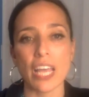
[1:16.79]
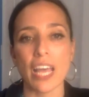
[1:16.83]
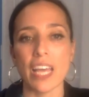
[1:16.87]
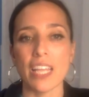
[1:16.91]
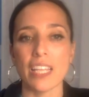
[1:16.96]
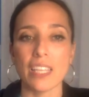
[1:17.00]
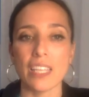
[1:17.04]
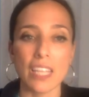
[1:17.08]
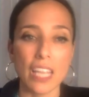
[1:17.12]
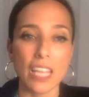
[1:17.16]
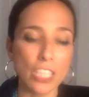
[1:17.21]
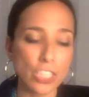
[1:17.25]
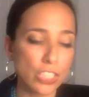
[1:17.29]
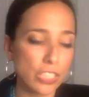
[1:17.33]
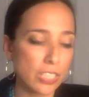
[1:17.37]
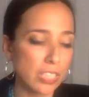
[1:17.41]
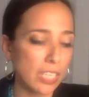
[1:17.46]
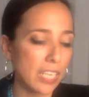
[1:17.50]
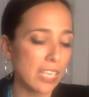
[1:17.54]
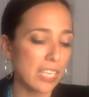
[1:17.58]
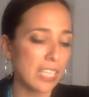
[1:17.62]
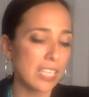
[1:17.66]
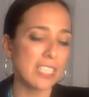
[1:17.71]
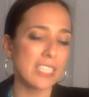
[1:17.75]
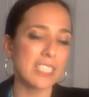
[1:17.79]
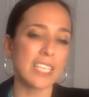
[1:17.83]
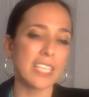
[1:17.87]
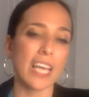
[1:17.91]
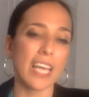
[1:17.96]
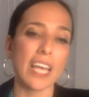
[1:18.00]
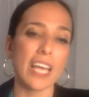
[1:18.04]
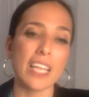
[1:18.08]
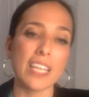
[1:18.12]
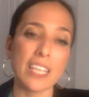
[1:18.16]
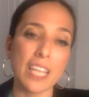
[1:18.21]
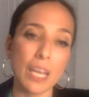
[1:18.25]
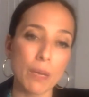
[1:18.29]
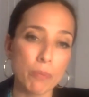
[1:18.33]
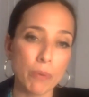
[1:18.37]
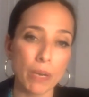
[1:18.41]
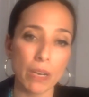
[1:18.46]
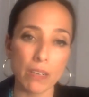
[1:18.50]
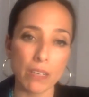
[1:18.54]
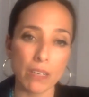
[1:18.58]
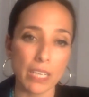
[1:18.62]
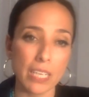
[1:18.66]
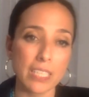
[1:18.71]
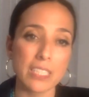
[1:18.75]
and lunch ladies and
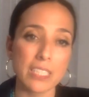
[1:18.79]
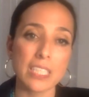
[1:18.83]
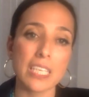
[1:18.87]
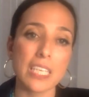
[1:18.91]
librarians,